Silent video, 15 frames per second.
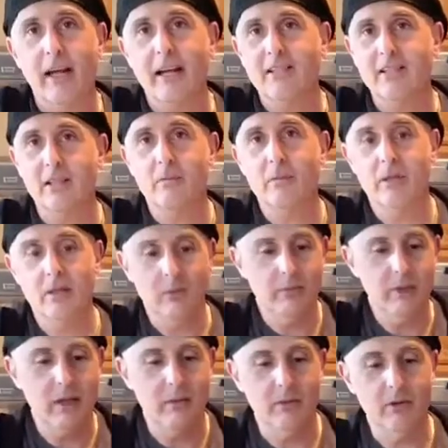asking me to
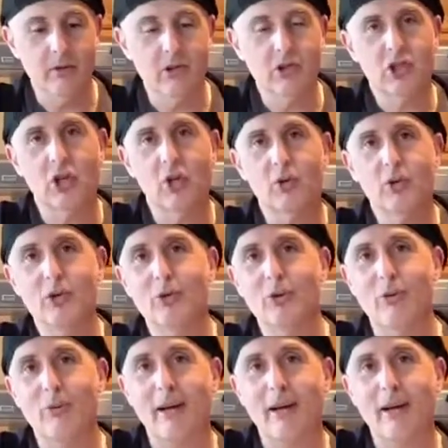be able to show you a